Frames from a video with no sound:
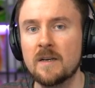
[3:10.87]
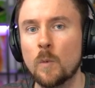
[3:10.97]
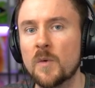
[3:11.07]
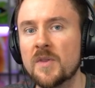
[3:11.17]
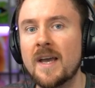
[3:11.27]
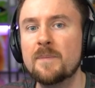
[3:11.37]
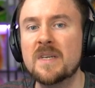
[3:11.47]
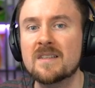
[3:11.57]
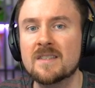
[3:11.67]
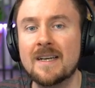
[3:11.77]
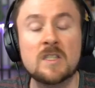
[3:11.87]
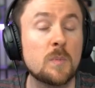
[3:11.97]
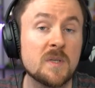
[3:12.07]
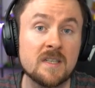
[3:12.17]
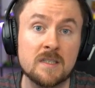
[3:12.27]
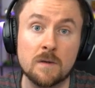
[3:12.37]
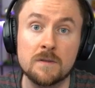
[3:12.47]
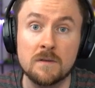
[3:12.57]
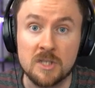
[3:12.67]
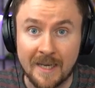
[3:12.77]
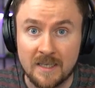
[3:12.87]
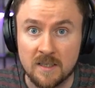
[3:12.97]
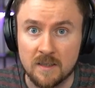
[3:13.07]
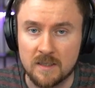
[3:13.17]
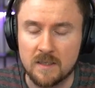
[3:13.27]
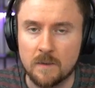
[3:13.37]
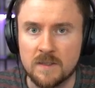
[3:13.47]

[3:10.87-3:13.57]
With that being said, Supercell is going to change this.